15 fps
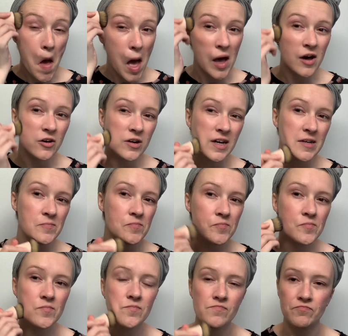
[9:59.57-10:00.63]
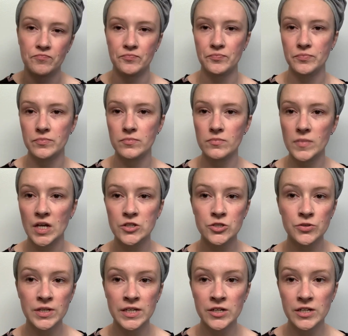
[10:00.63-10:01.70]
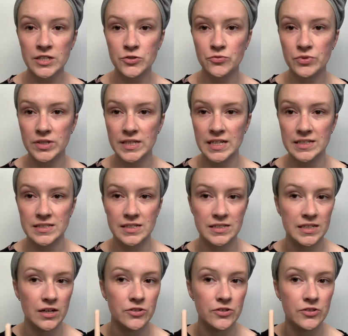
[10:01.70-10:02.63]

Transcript: Okay, So here it's really easy to tell.